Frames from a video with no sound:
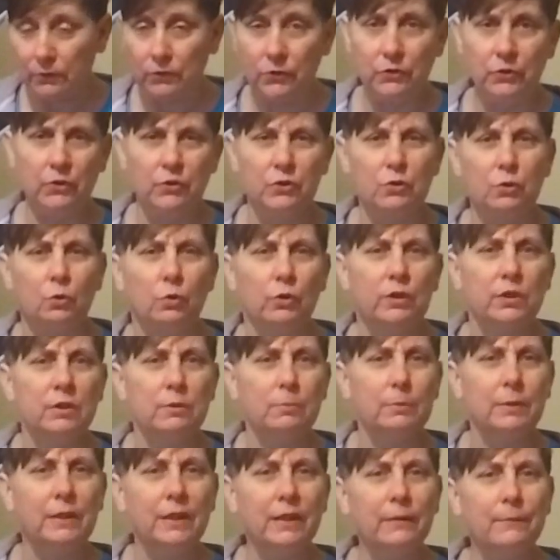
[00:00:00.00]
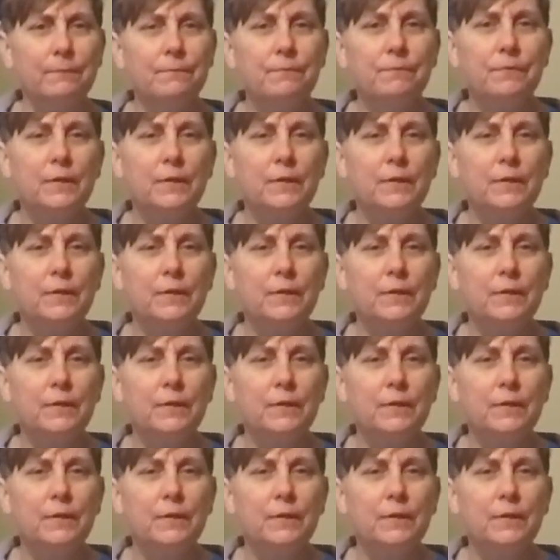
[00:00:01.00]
She's not talking to me now.